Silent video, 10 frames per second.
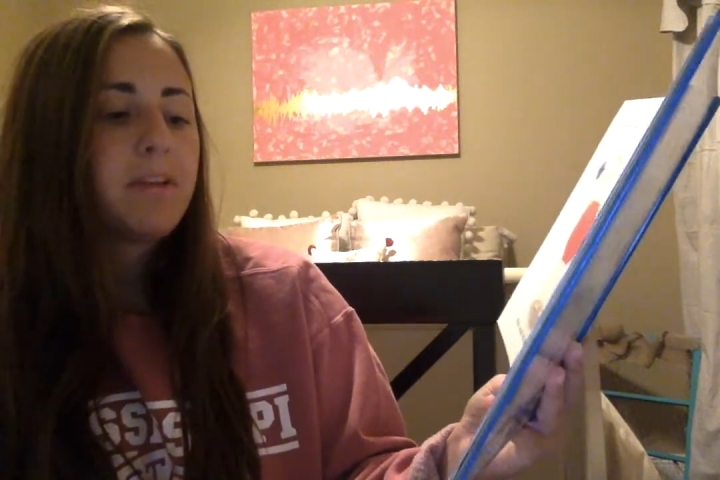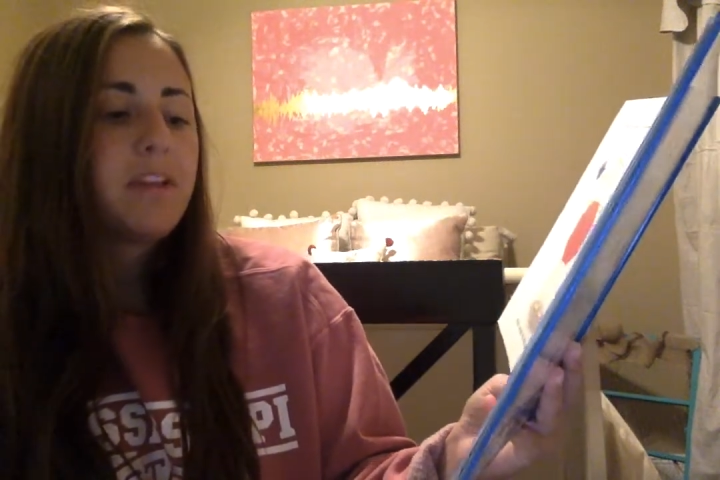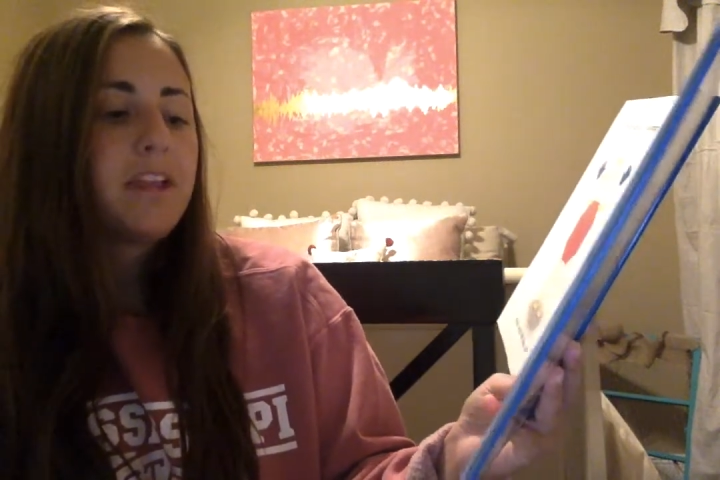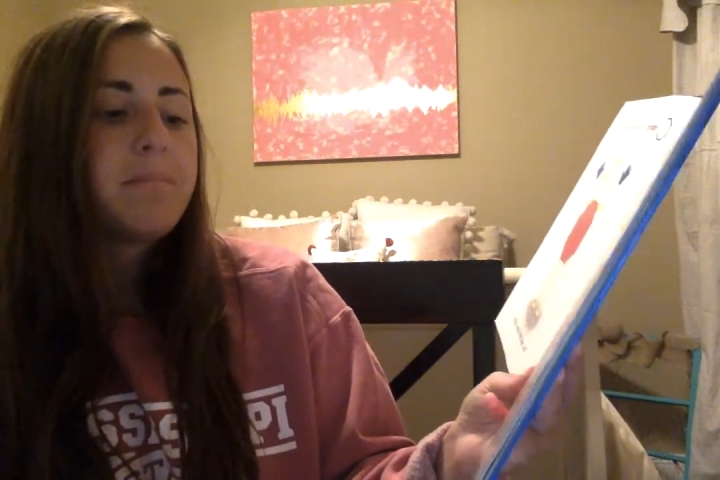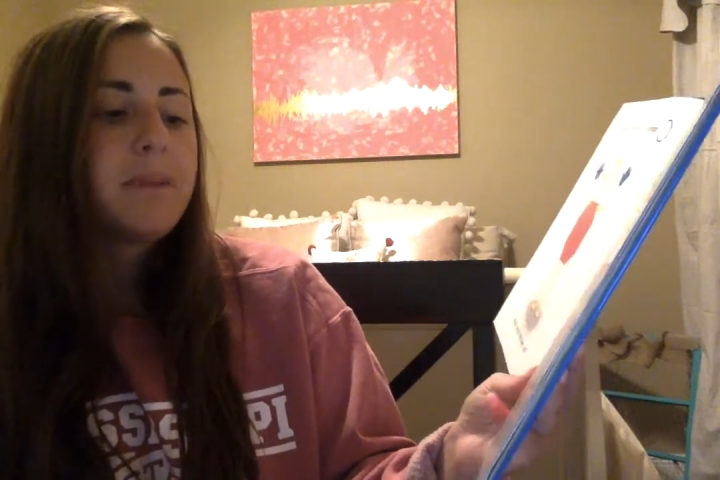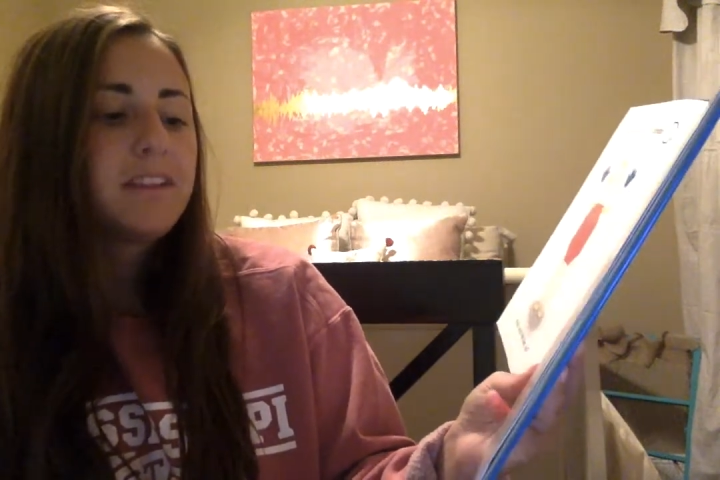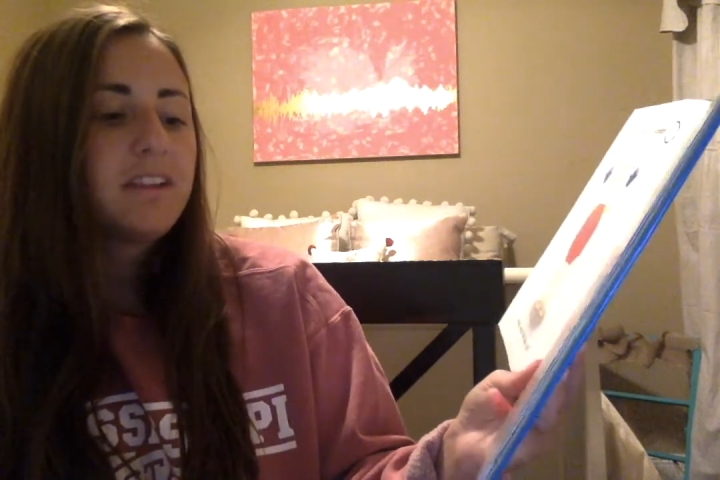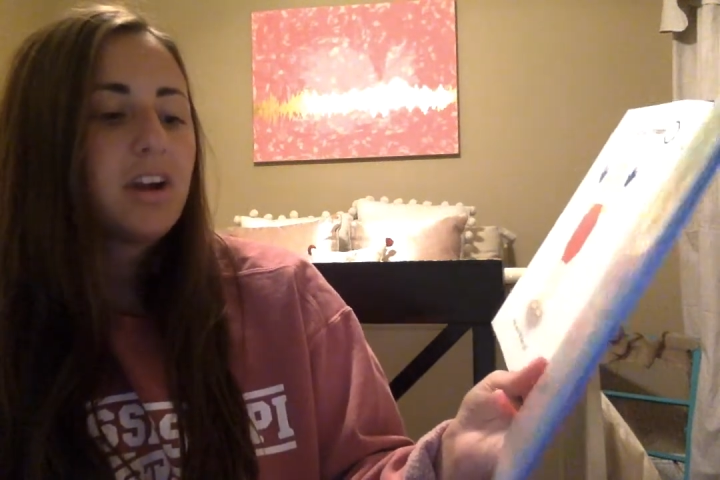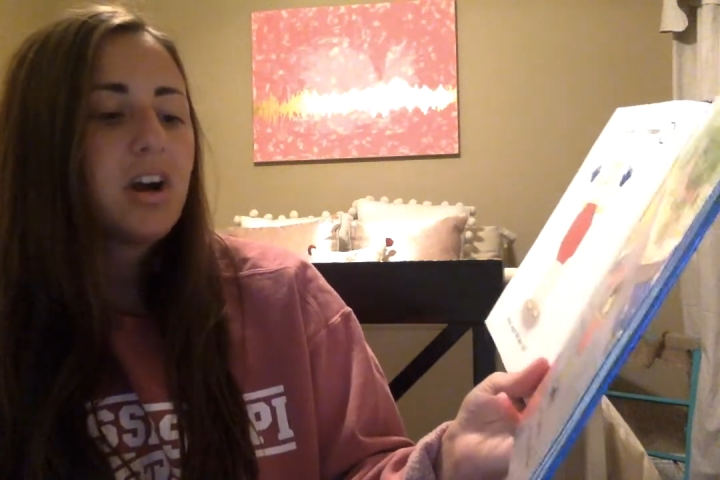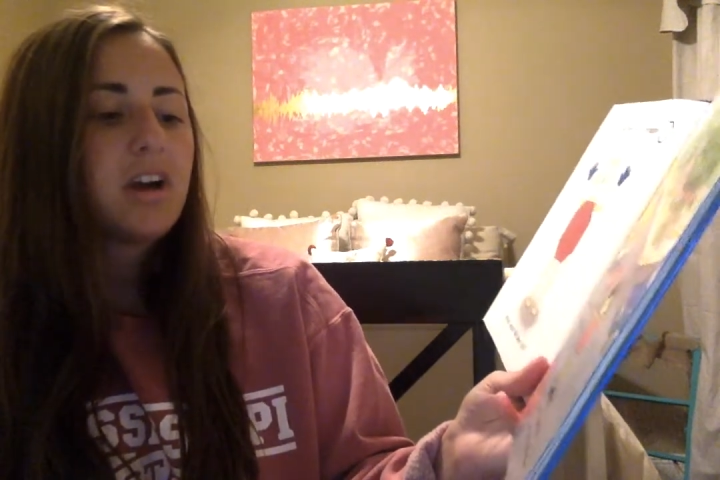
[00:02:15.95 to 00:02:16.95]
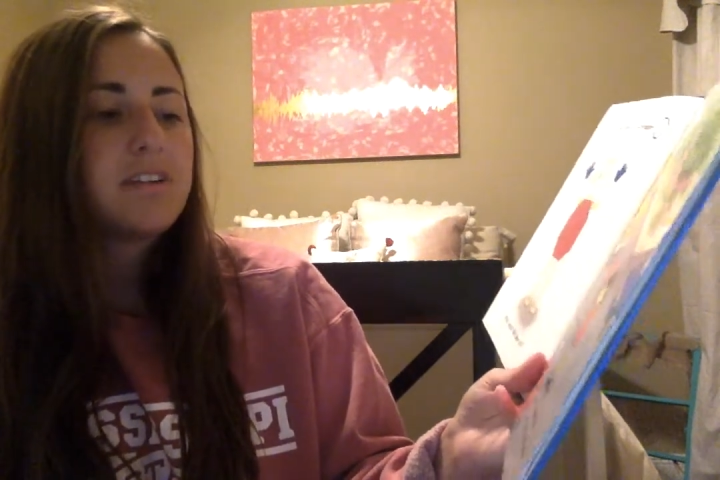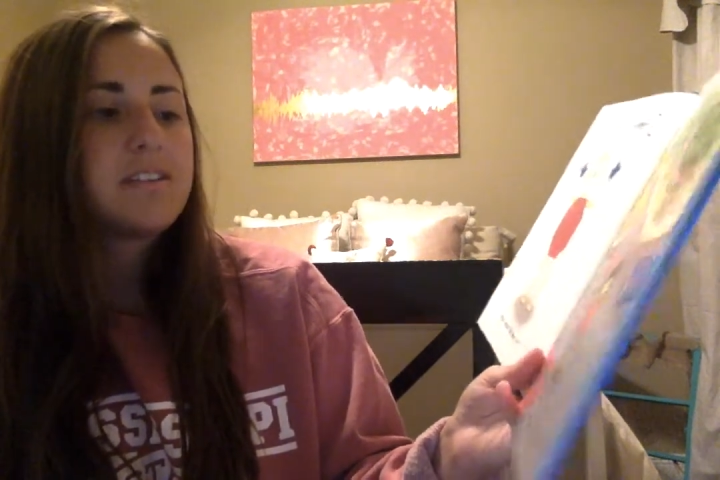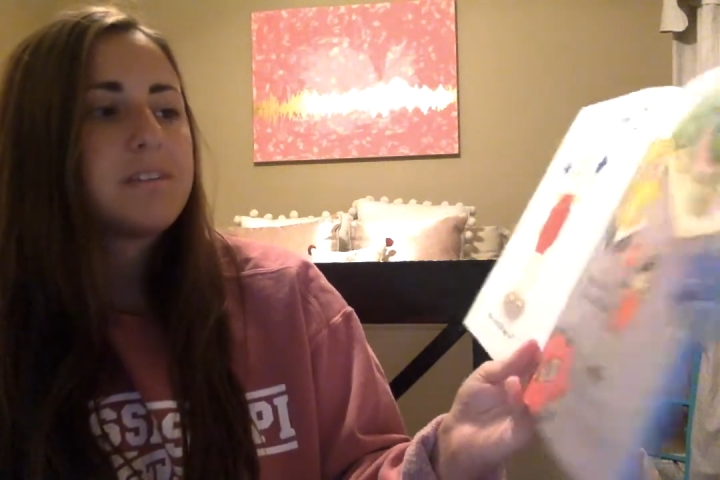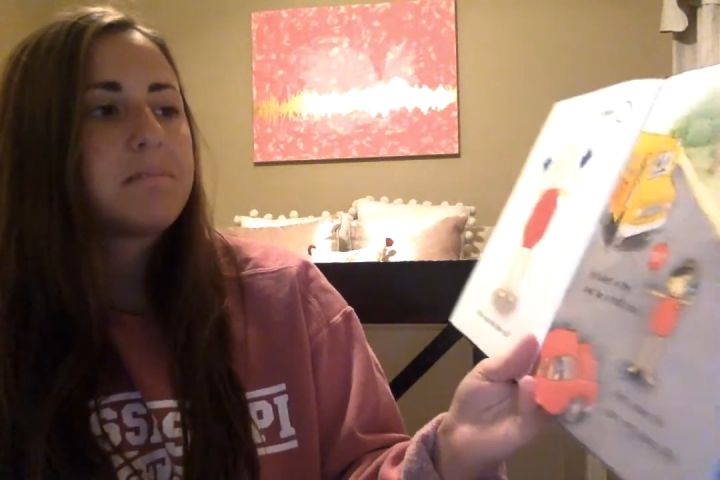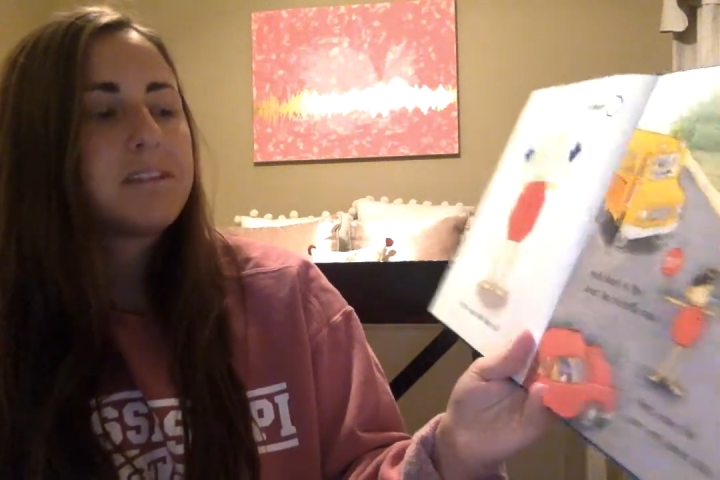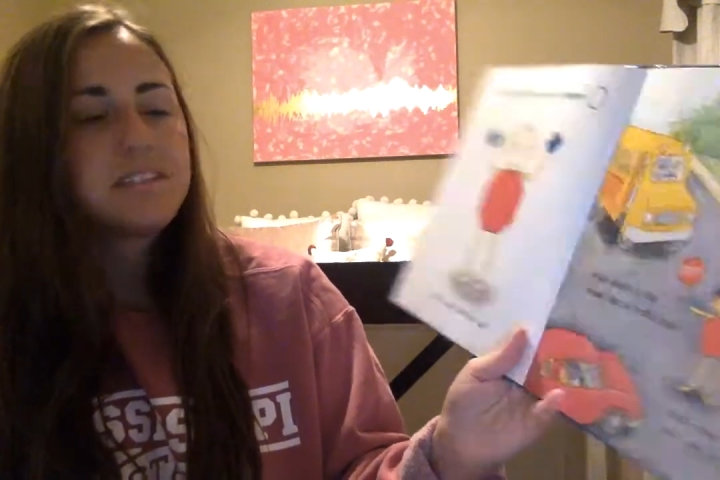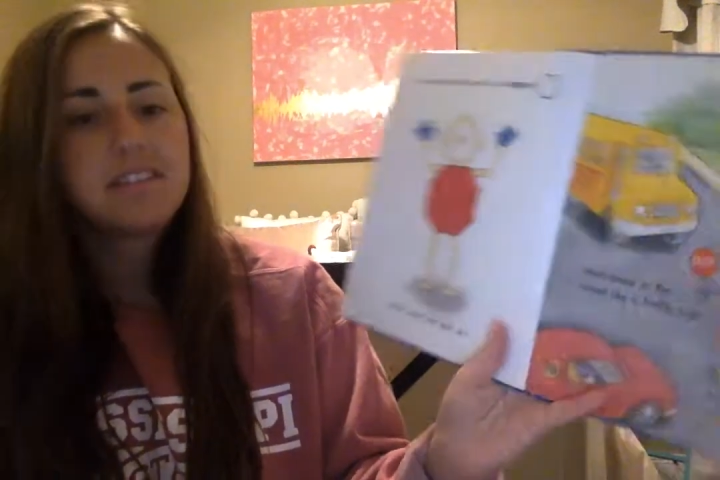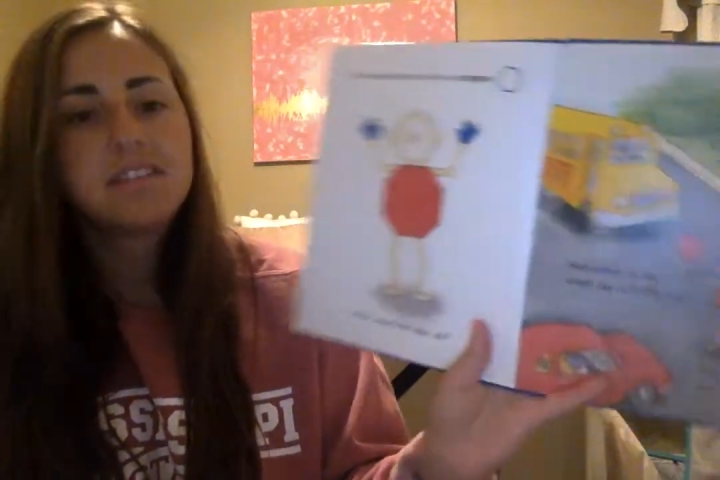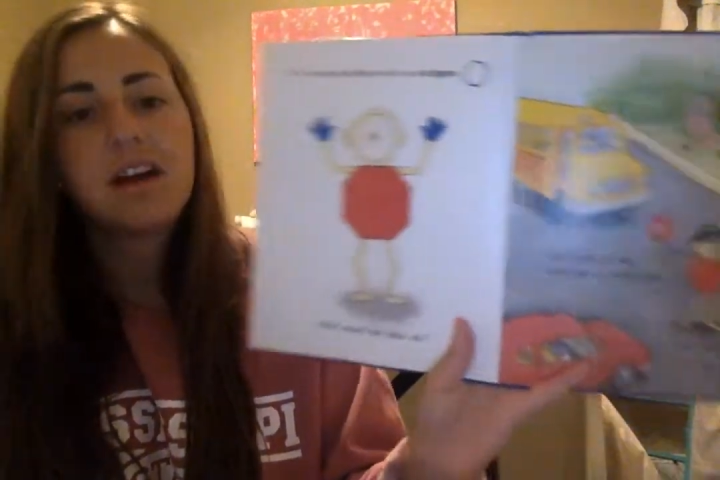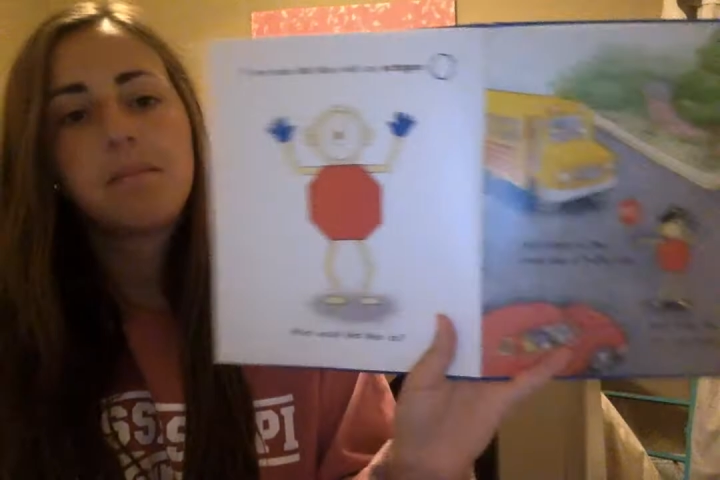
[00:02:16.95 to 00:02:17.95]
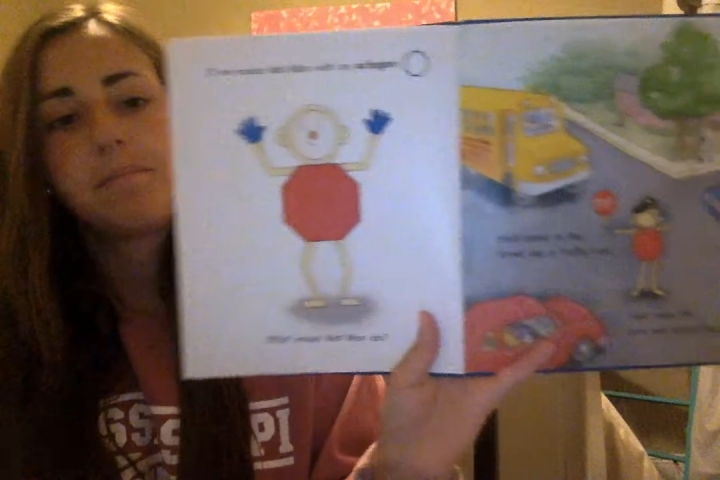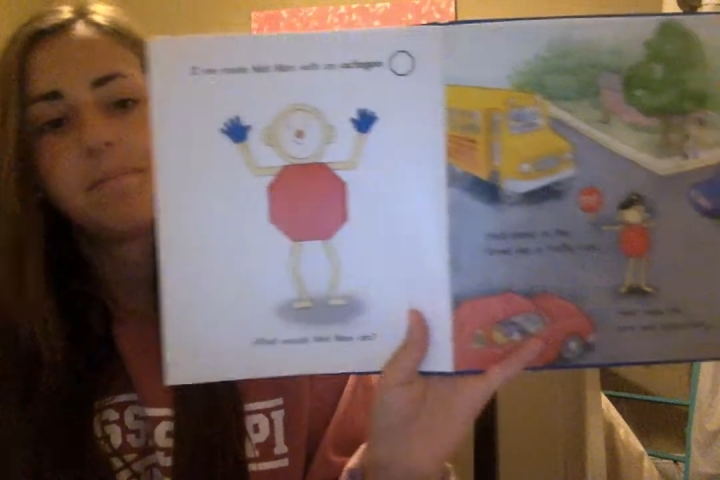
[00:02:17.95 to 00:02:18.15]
He'd make the cars and buses stop.